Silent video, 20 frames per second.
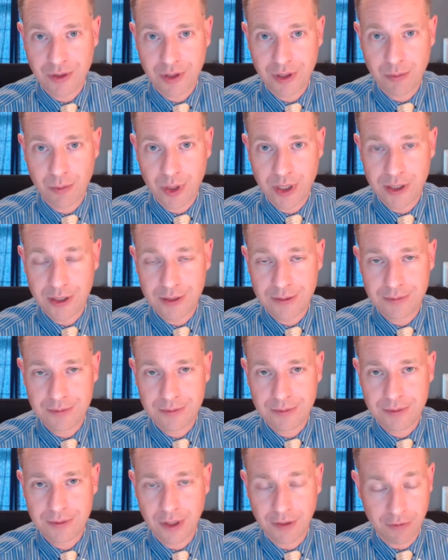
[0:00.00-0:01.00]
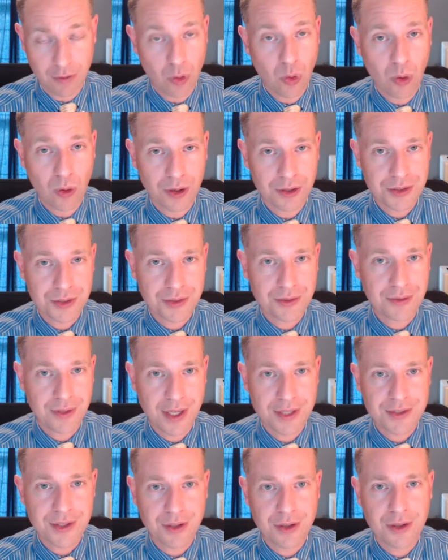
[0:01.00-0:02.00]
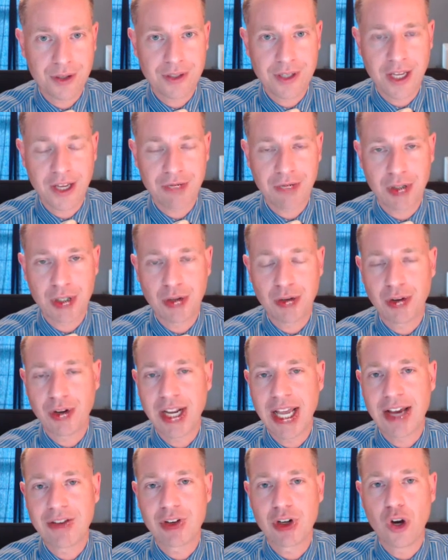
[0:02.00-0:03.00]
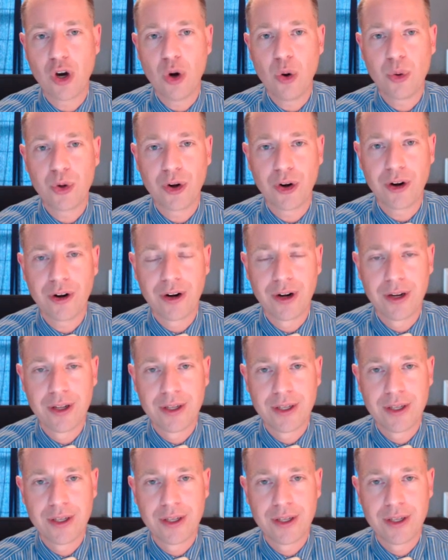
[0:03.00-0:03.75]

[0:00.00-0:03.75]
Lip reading: goodwill? Of course. Yes, it could, definitely. You could have an owner